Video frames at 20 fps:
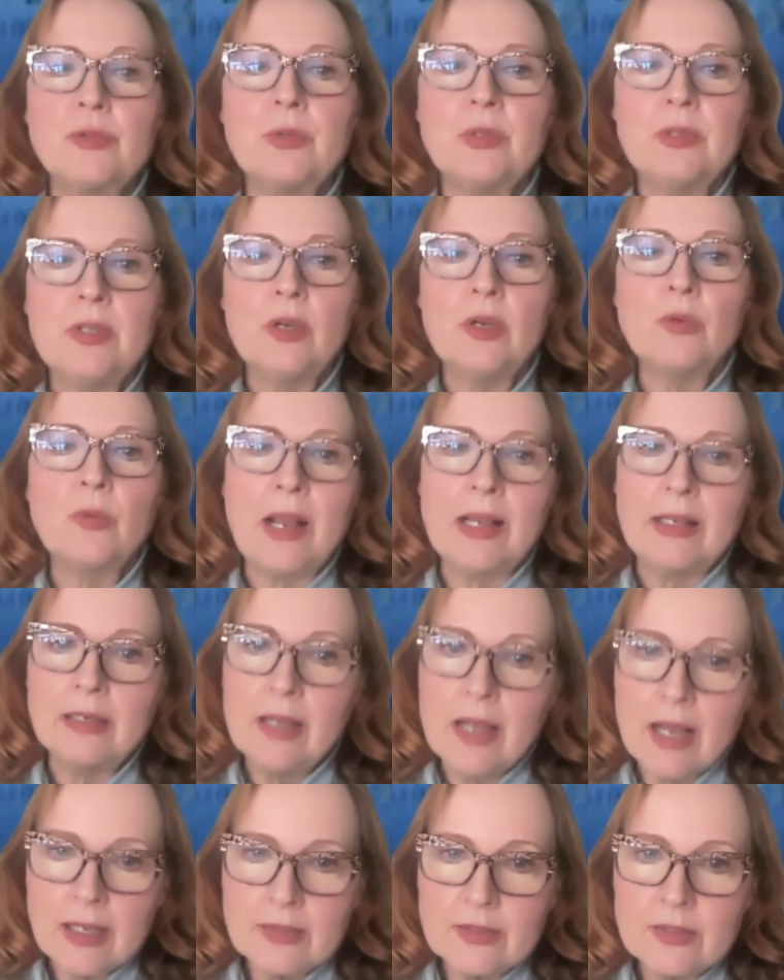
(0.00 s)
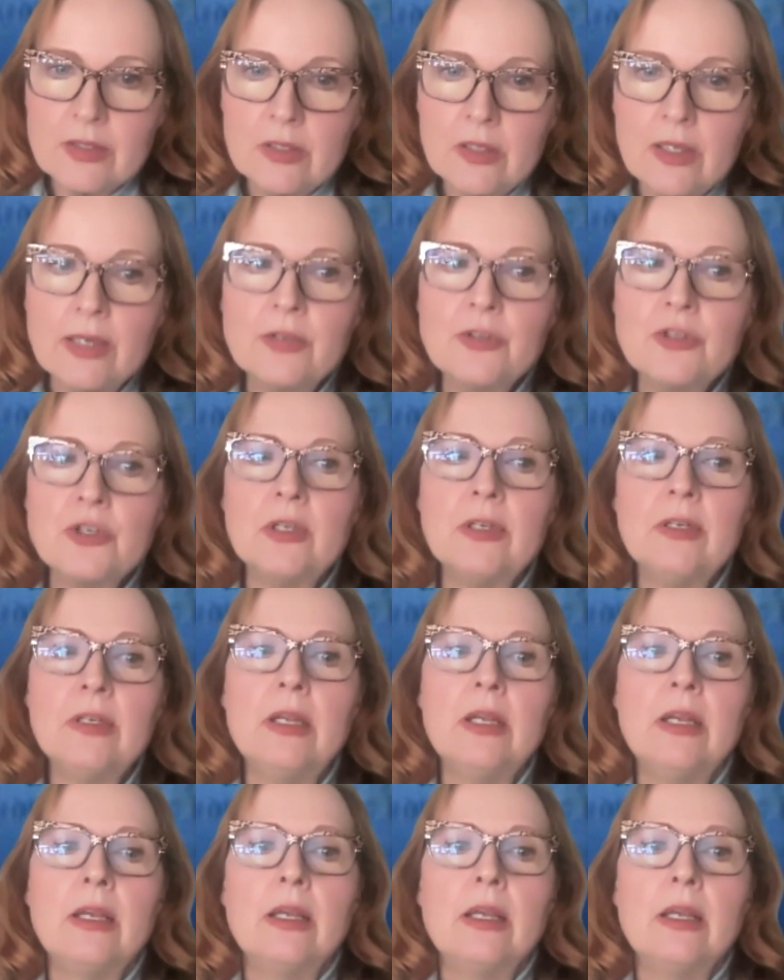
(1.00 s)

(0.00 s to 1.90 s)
with the Orion constellation